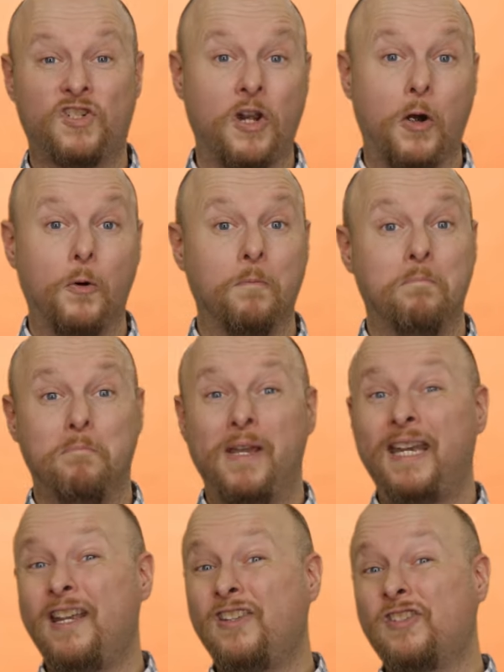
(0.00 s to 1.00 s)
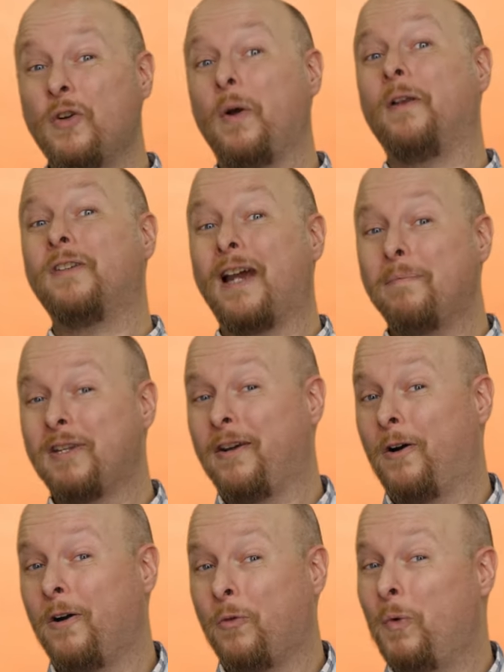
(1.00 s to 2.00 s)
So, many soil types on
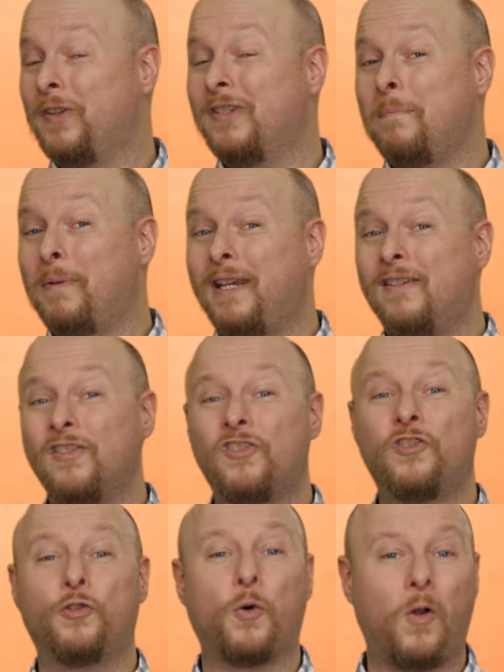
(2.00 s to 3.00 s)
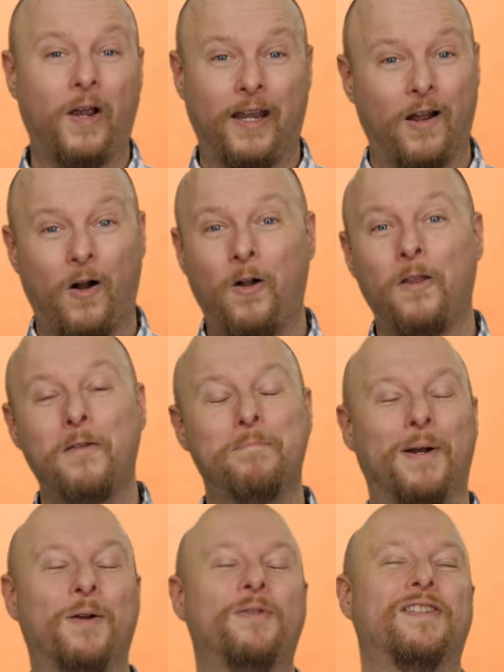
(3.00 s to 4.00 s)
Earth will simply destroy all the
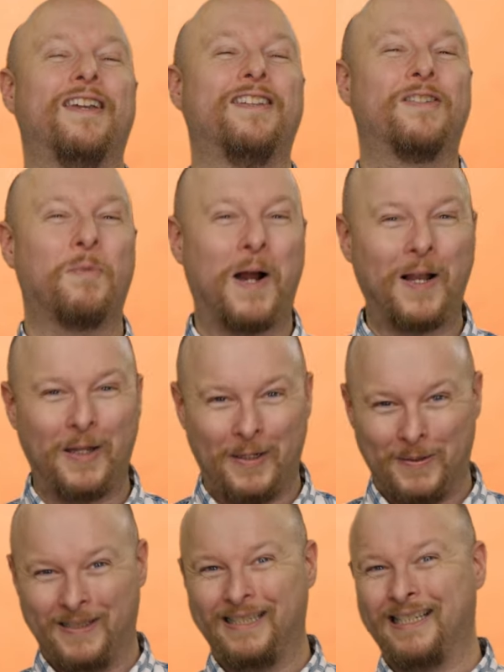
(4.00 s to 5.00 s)
bones they swallow.